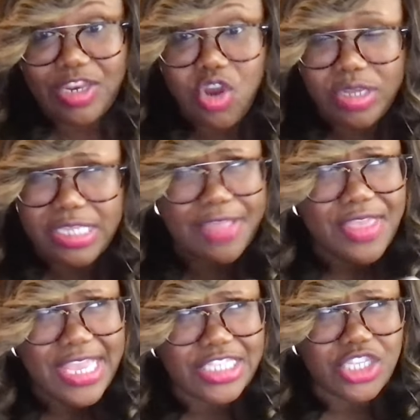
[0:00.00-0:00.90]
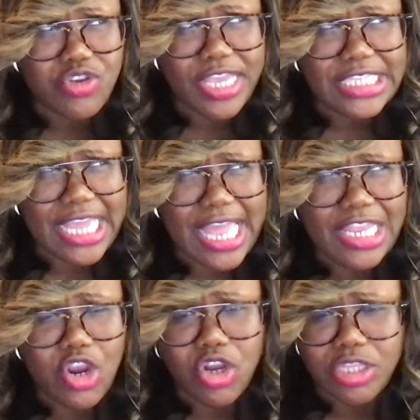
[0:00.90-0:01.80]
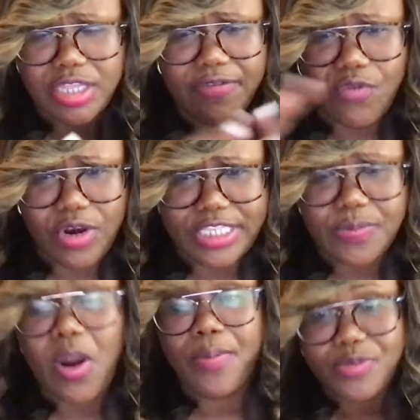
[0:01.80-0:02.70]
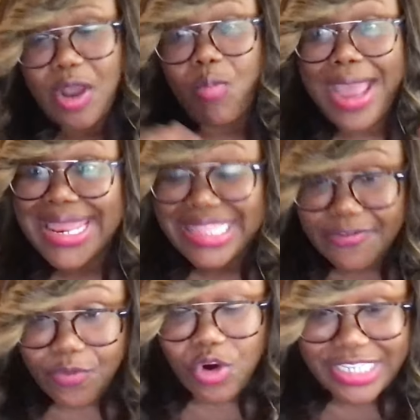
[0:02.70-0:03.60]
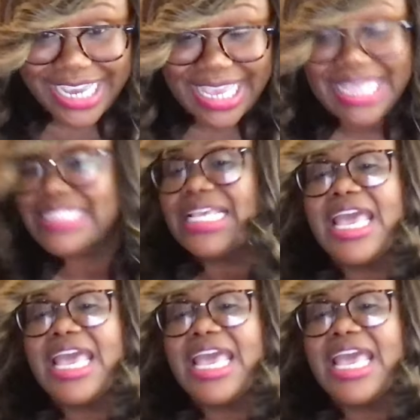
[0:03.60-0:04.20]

No, I think it's you can't take it any earlier than four days apart. So I waited the four days,